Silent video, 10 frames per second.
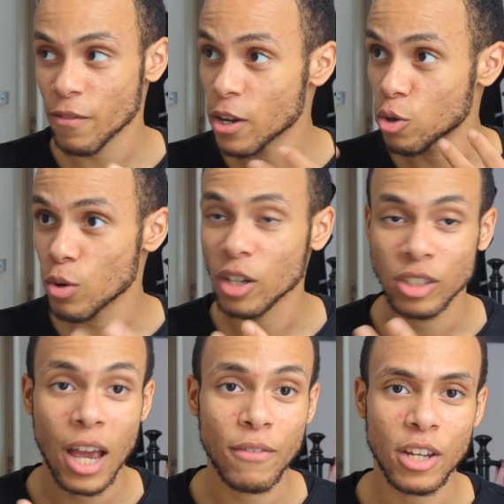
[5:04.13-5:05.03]
I do
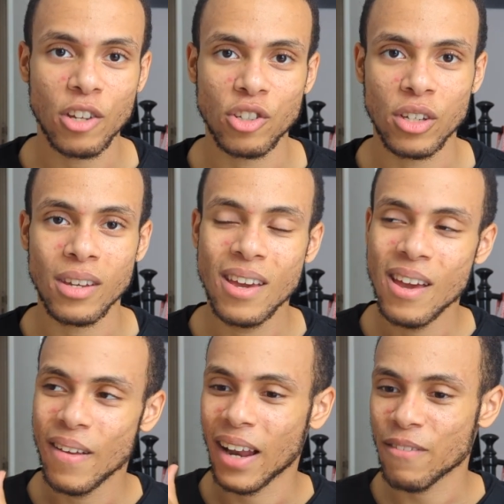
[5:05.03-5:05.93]
actually have ADHD,
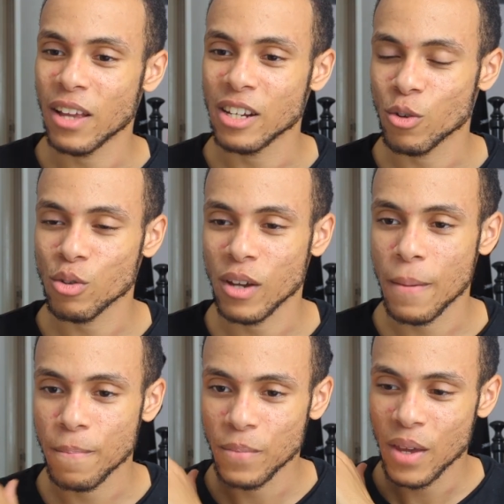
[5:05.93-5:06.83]
and I've had it this whole time,